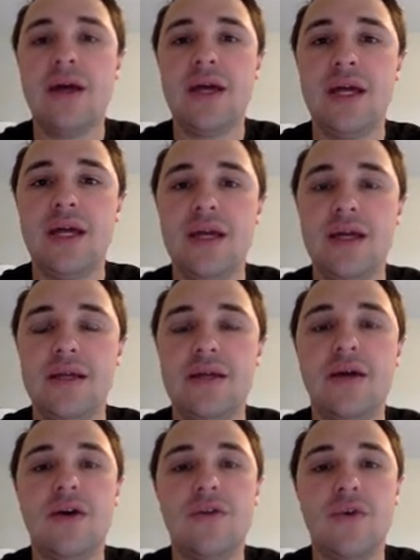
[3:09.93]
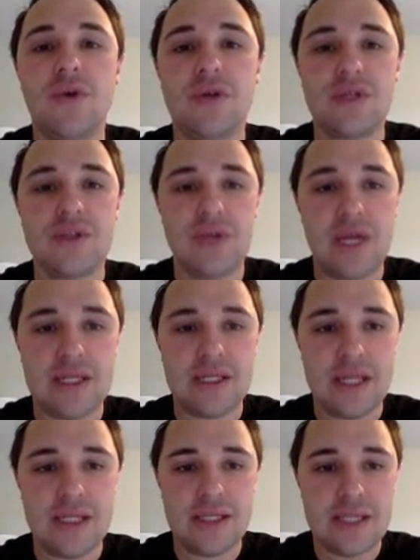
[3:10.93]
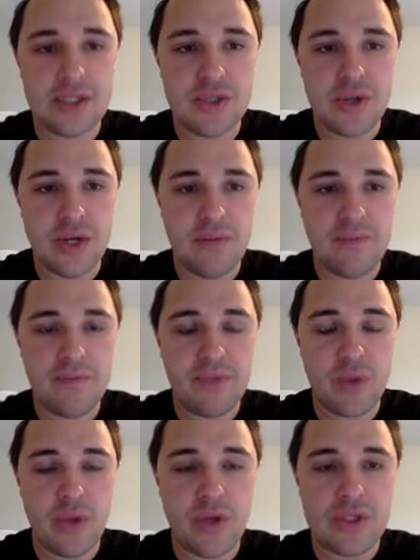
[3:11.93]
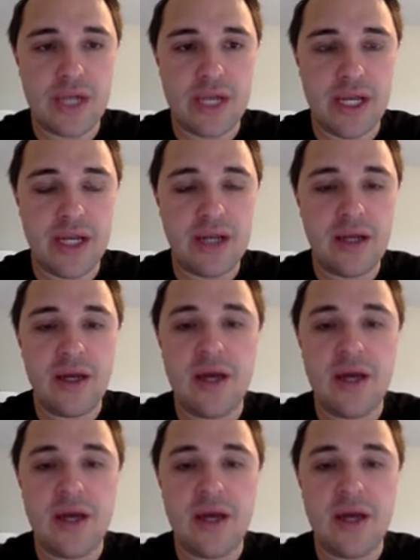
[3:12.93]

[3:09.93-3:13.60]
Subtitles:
in, of course, the United States history that we are studying.